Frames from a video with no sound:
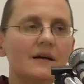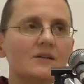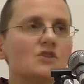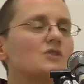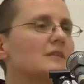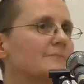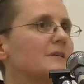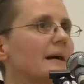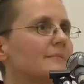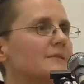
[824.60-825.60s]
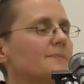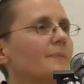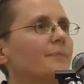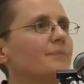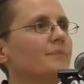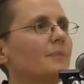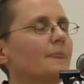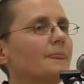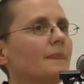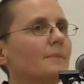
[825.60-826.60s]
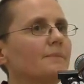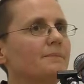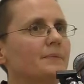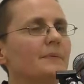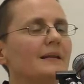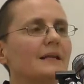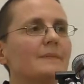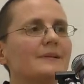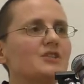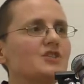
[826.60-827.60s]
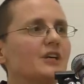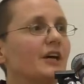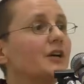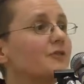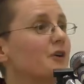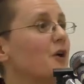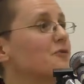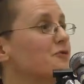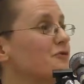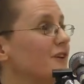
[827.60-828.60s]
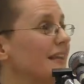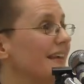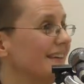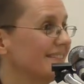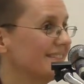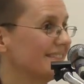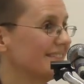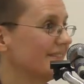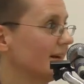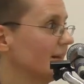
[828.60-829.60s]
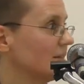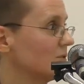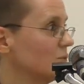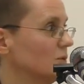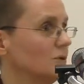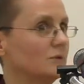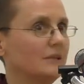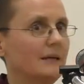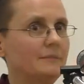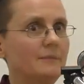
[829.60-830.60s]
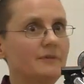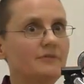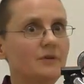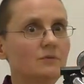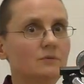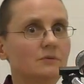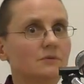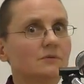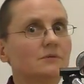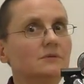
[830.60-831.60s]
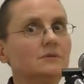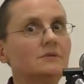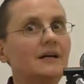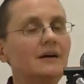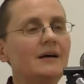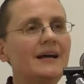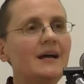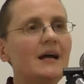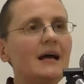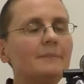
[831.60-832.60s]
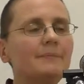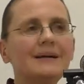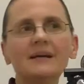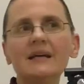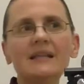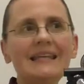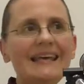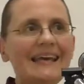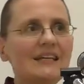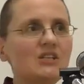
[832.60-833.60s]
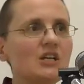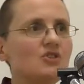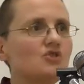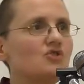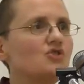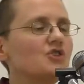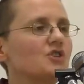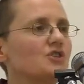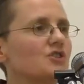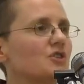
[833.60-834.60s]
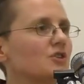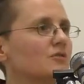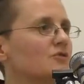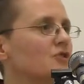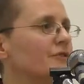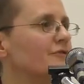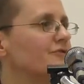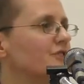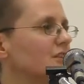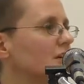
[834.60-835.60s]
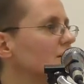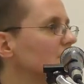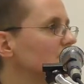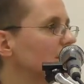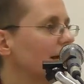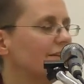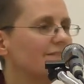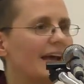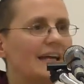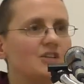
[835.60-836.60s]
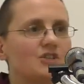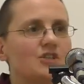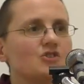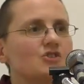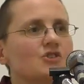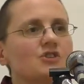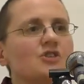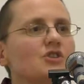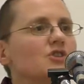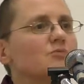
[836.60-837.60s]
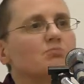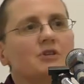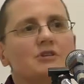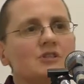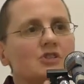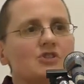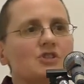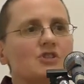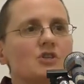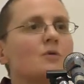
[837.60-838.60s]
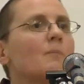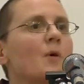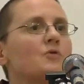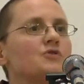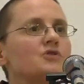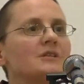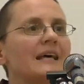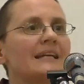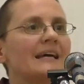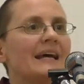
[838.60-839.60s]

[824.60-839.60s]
And so sometimes people are a little bit scared of their own feelings, right? This, ooh, that made me feel, ooh, ooh. But in the end, it's just a non-physical kind of entity. It's just an experience. It's just an emotion that